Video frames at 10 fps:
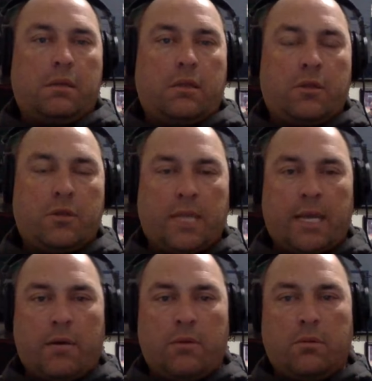third
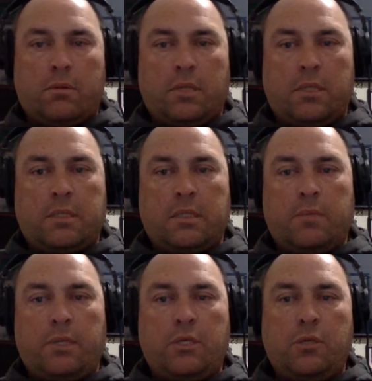down is going to
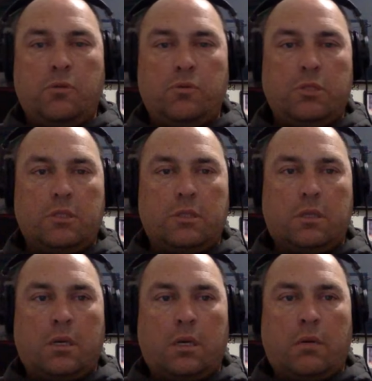be huge.
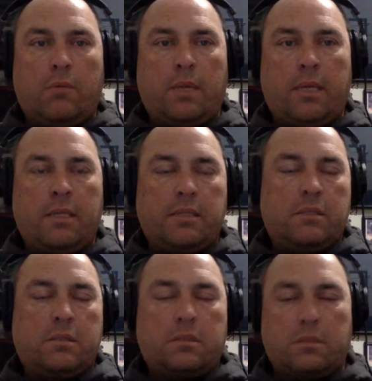And this
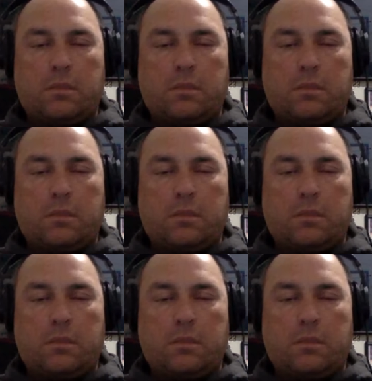is,